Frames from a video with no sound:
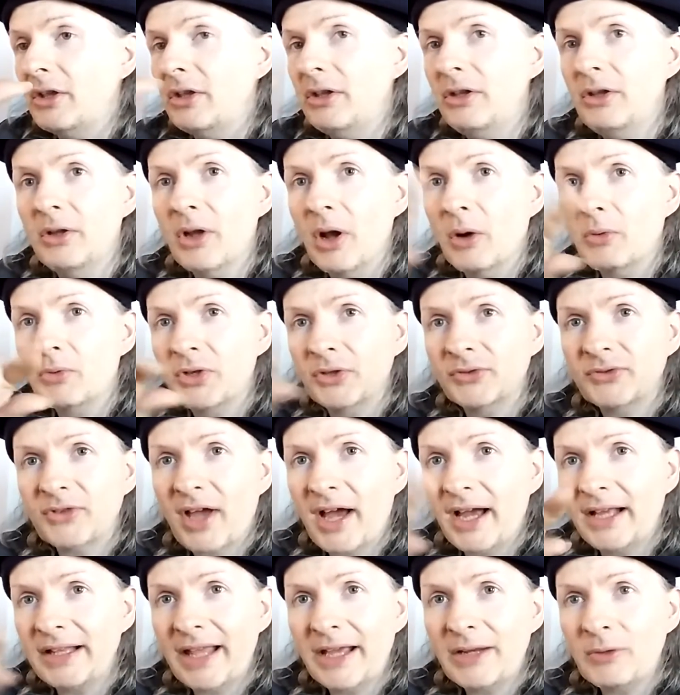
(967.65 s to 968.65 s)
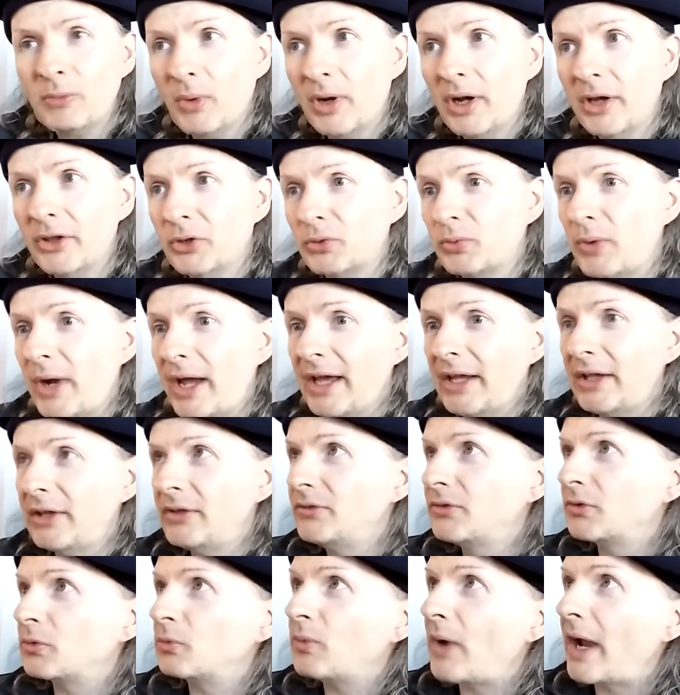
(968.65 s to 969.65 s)
you know, just highlight one of the
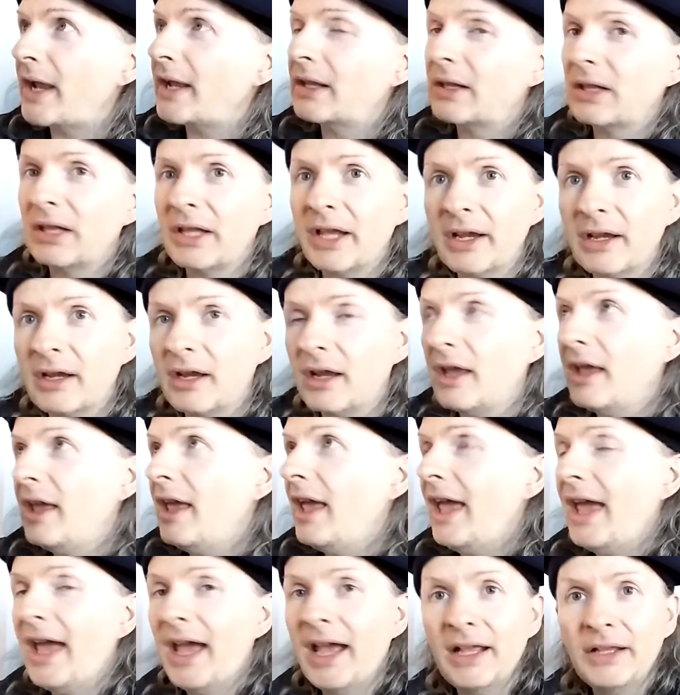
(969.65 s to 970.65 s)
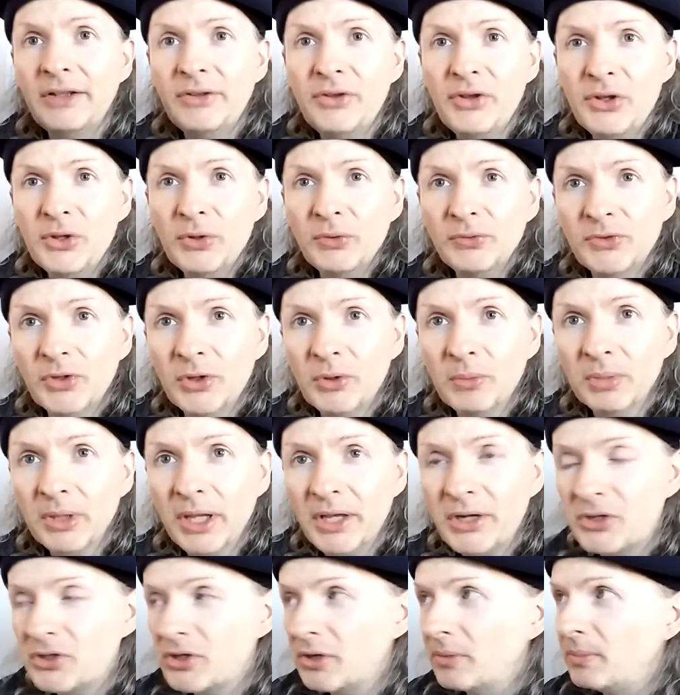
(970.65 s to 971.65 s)
reds, right click, and the YouTube
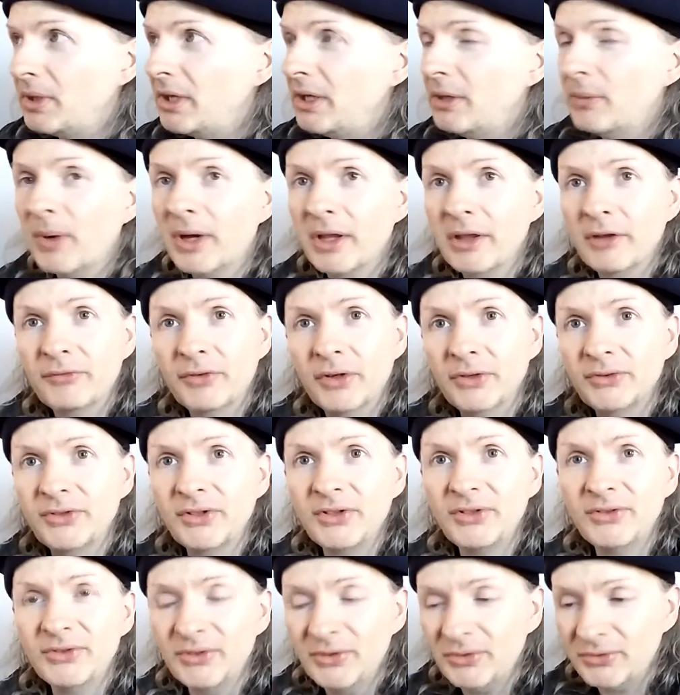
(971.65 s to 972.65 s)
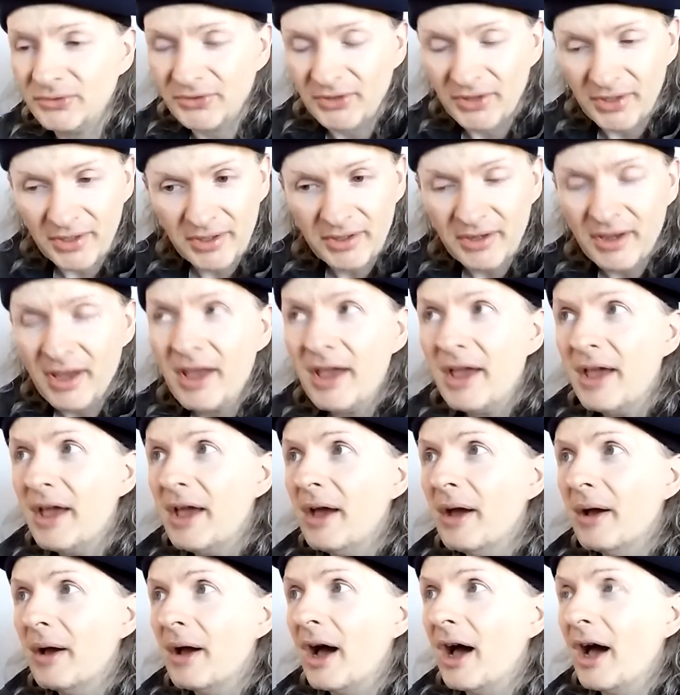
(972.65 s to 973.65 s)
link should be one of the first things you see
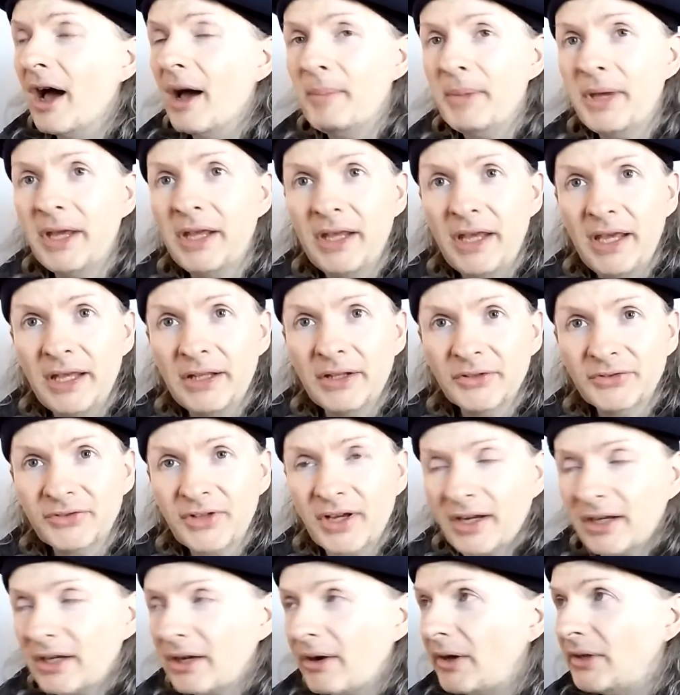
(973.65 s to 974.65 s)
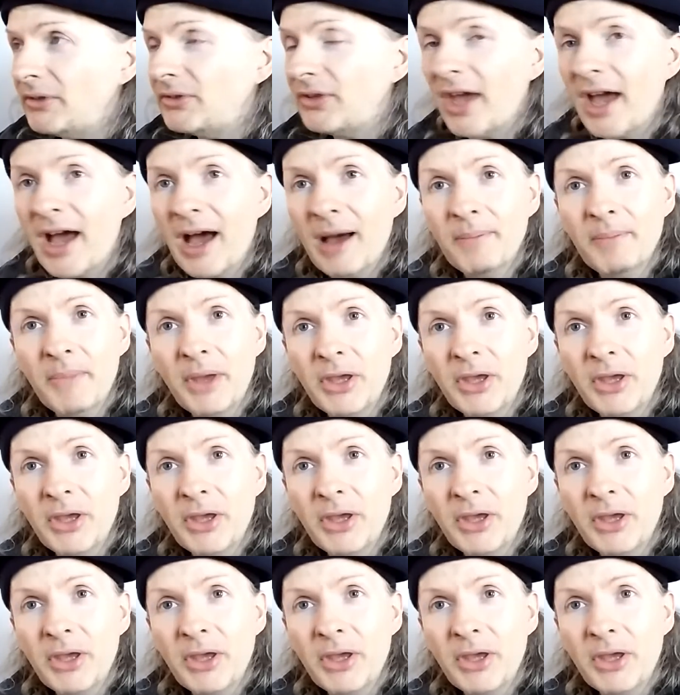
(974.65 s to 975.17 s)
in the secondary tab.